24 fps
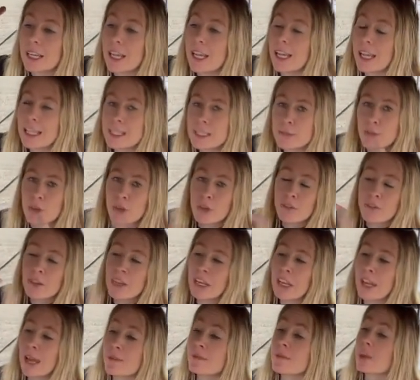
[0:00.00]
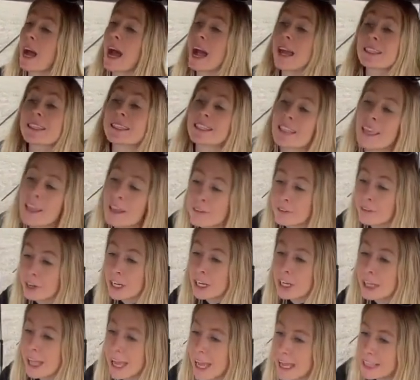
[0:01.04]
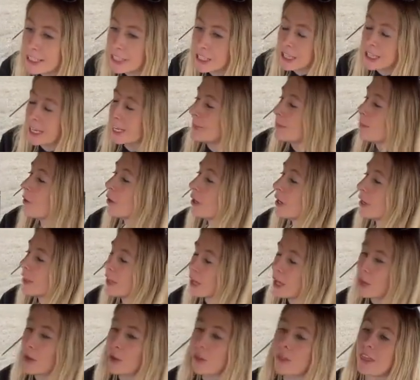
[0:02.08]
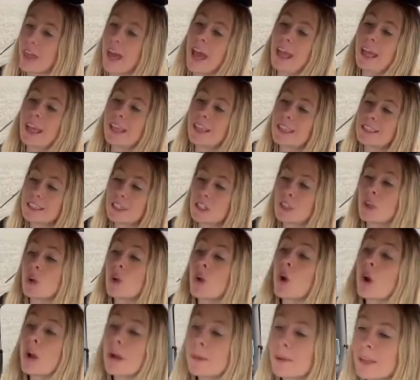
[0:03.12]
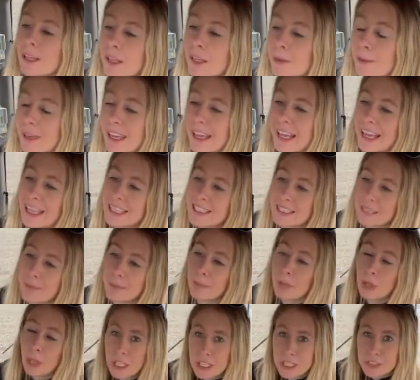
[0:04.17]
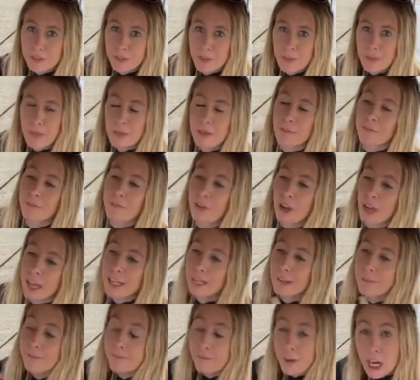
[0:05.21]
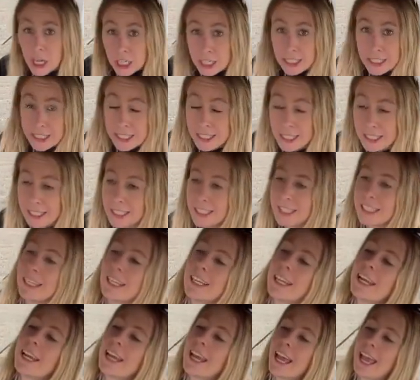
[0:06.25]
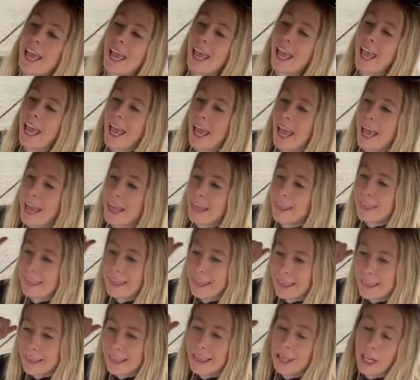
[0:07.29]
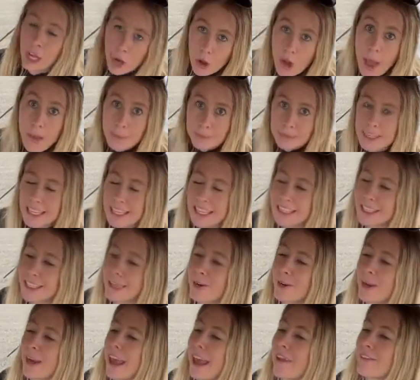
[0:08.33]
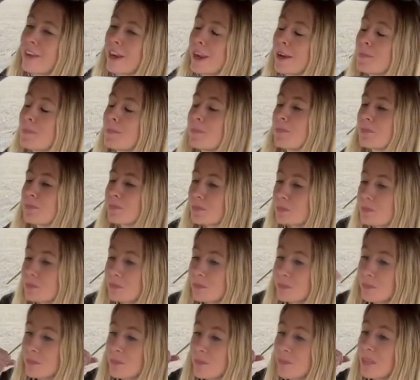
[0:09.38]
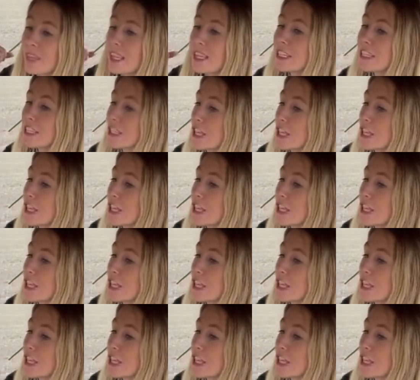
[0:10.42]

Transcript: is moving. I'm not seeing fertilizer anymore though. That is normal because it pulls from the front first and, empties or whatever. So